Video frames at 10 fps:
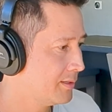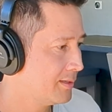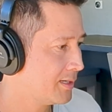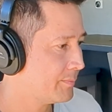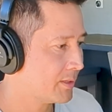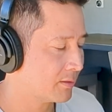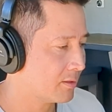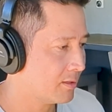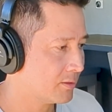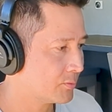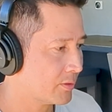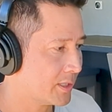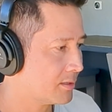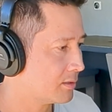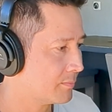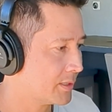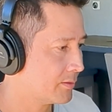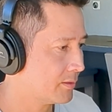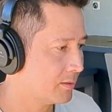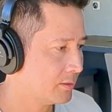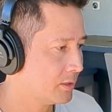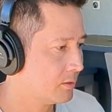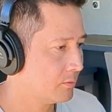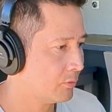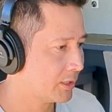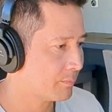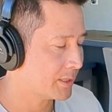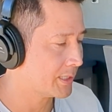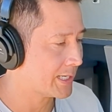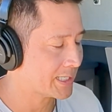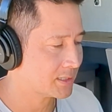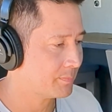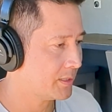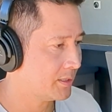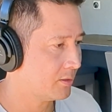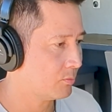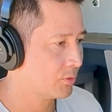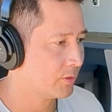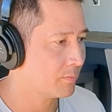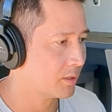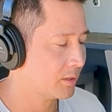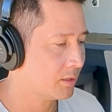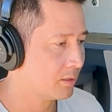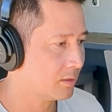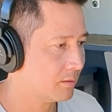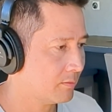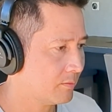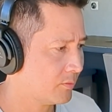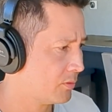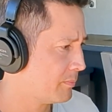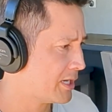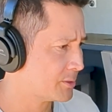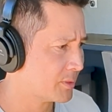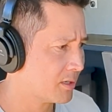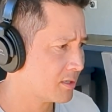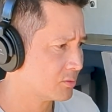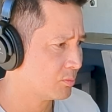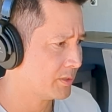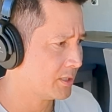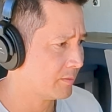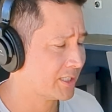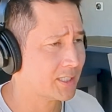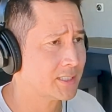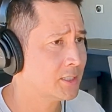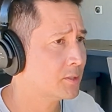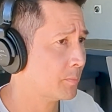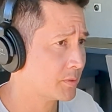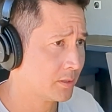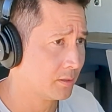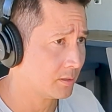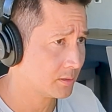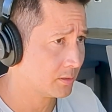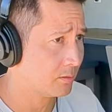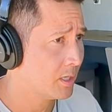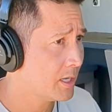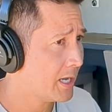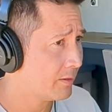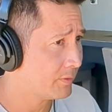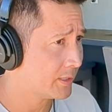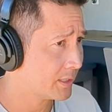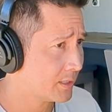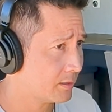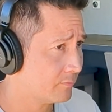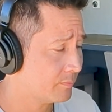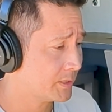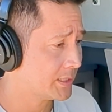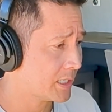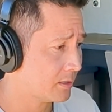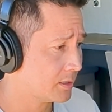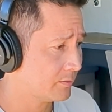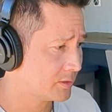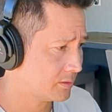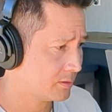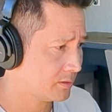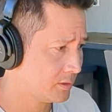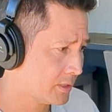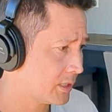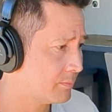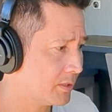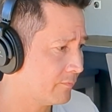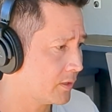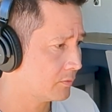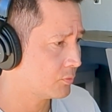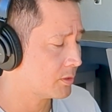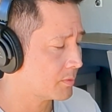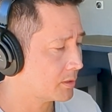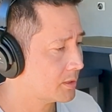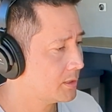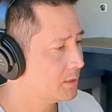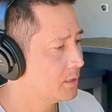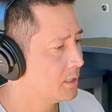I've been on calls where they talk about their recommended ad spend or what their or their management costs would be, and I'm like, it's just absurd. So having that kind of mentality, you got to be involved with the marketing.